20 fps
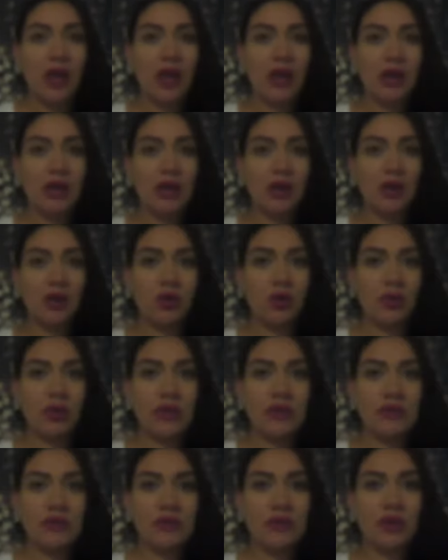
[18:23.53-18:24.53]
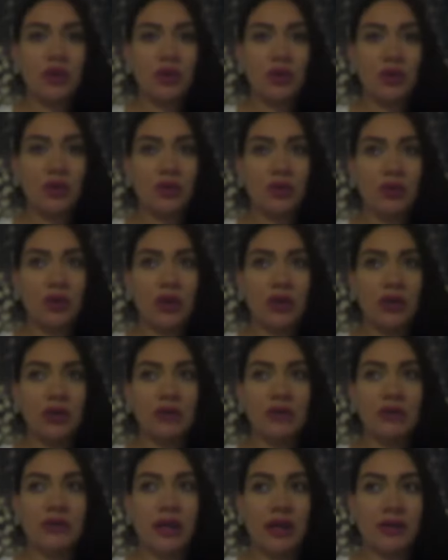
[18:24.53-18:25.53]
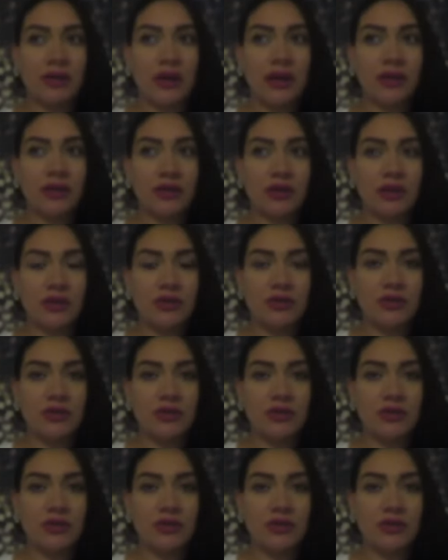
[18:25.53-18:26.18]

I always go directly